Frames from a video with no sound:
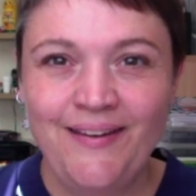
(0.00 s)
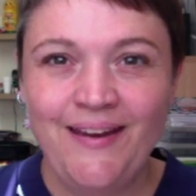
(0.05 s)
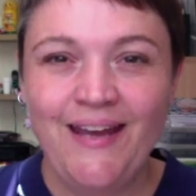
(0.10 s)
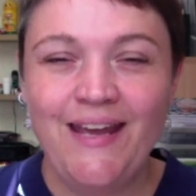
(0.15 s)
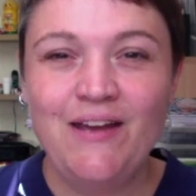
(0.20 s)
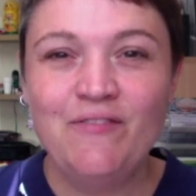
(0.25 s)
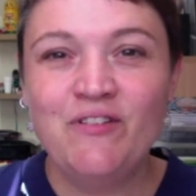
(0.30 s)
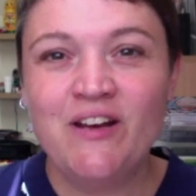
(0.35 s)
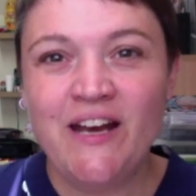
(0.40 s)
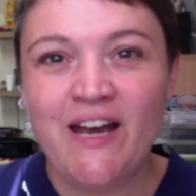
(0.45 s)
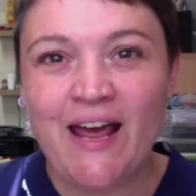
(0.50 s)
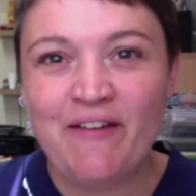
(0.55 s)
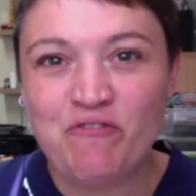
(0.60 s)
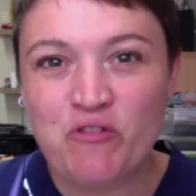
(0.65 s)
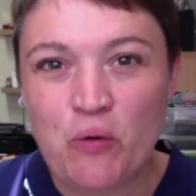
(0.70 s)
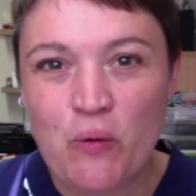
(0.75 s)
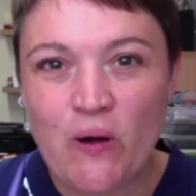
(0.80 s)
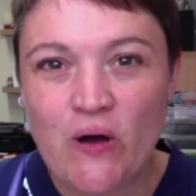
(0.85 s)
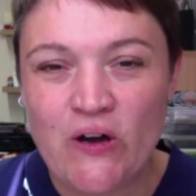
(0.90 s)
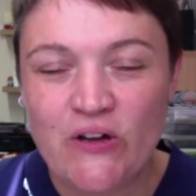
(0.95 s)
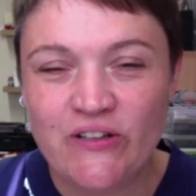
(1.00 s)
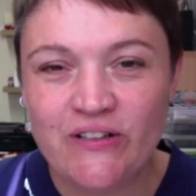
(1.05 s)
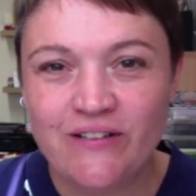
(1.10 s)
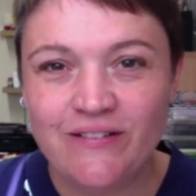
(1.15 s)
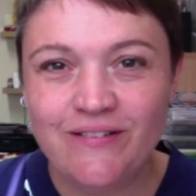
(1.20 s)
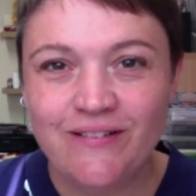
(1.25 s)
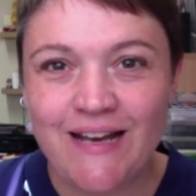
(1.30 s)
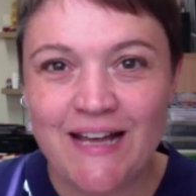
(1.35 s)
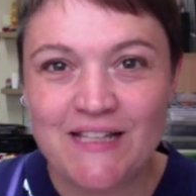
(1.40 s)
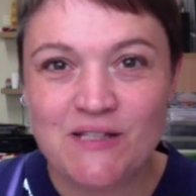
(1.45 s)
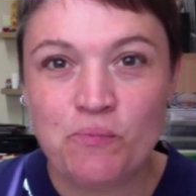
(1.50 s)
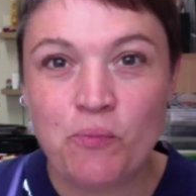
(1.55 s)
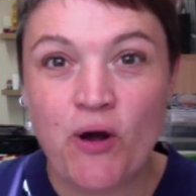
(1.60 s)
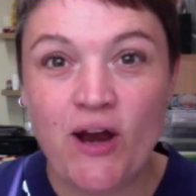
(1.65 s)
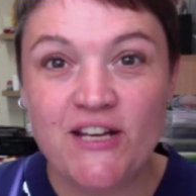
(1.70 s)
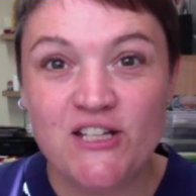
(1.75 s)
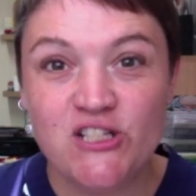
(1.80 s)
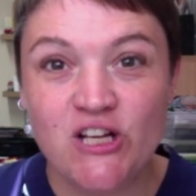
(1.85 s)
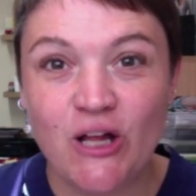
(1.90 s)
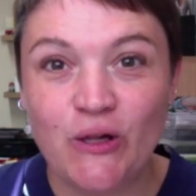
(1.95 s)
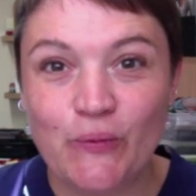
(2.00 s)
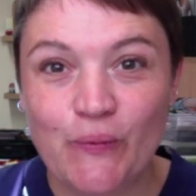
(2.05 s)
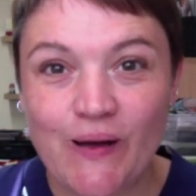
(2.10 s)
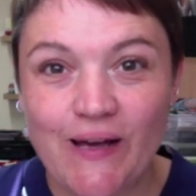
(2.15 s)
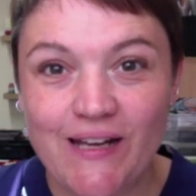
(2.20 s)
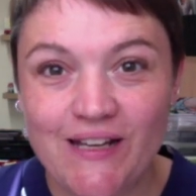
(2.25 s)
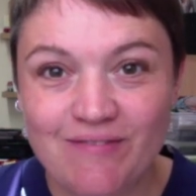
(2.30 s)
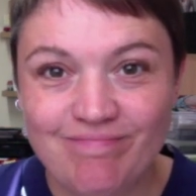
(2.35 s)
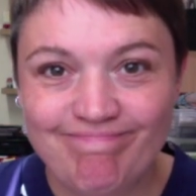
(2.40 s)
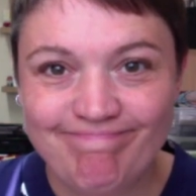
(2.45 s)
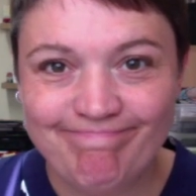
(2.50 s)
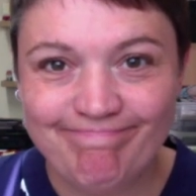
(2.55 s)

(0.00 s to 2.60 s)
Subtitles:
Evening, everyone. Let's pray, shall we?